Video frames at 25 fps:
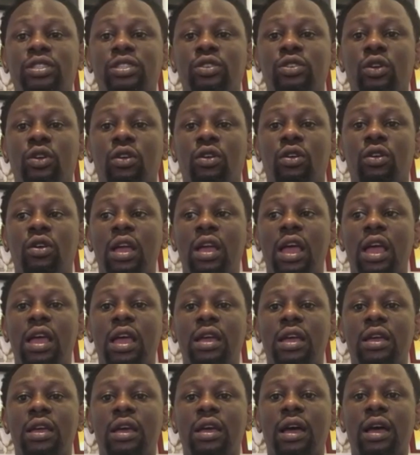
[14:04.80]
your
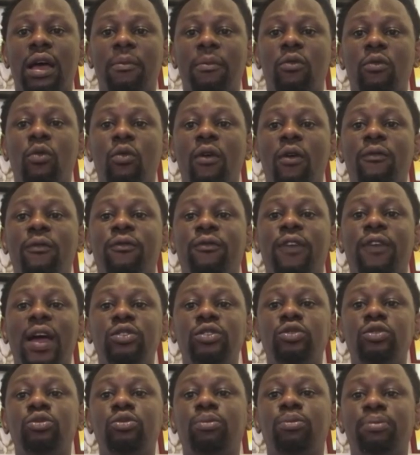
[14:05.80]
what
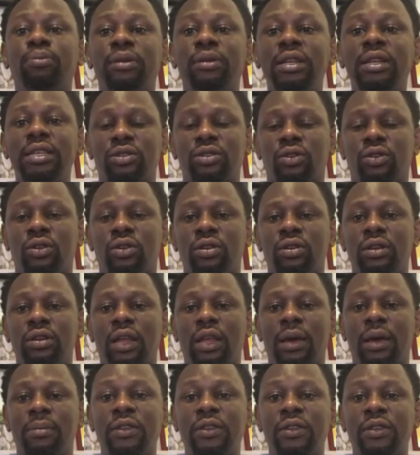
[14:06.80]
value you place on
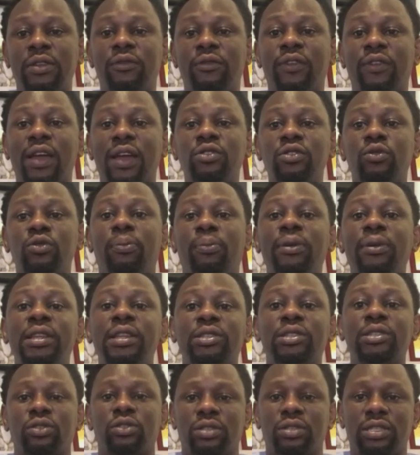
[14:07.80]
the value you
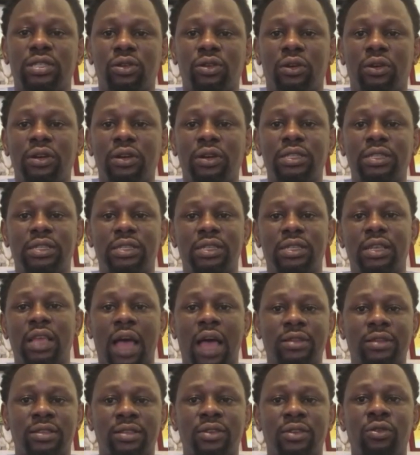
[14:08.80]
place on security
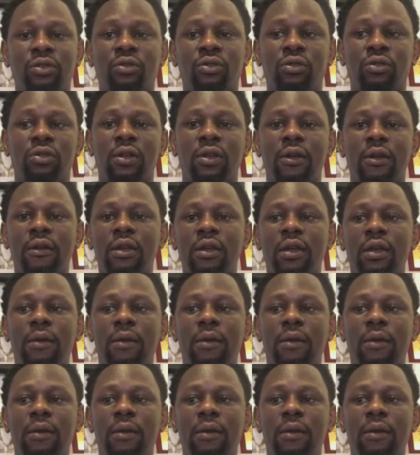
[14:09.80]
as a whole.